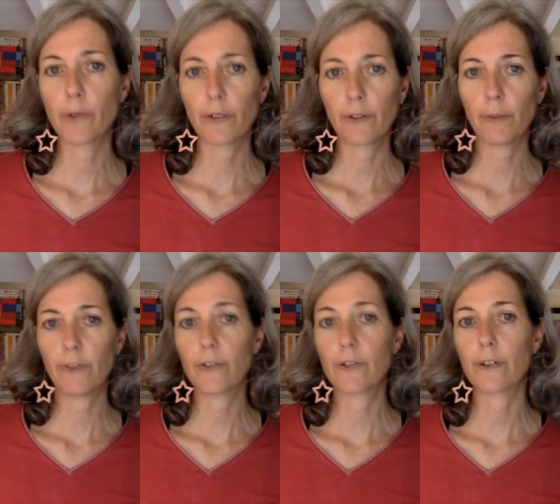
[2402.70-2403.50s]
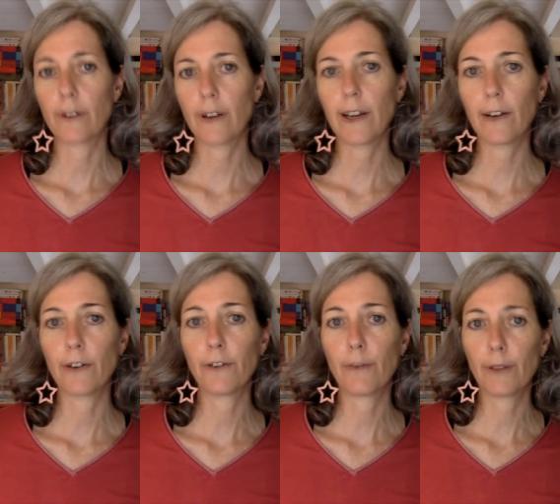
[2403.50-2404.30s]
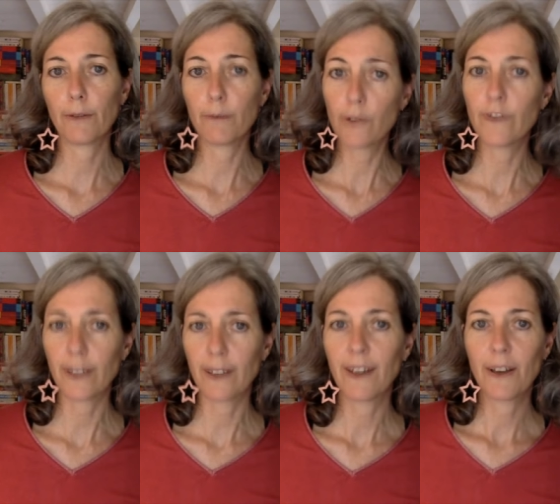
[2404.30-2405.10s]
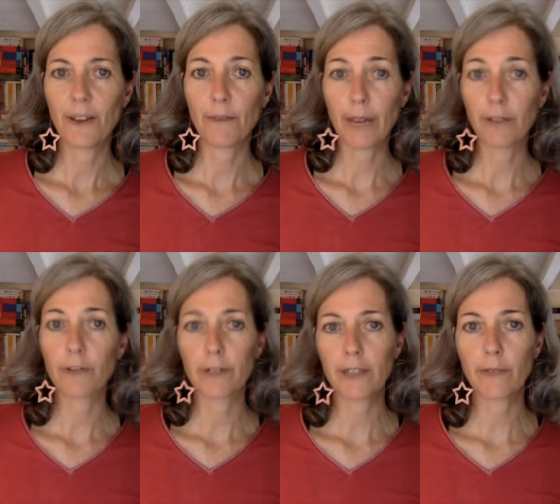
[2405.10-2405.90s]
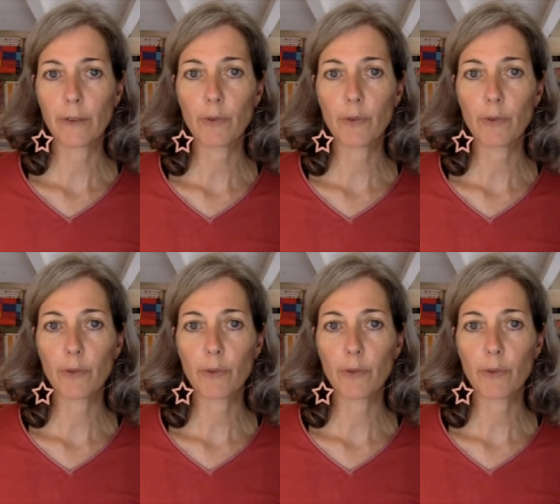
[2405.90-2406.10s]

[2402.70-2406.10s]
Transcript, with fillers: report before yeah. i learned about the movie the minority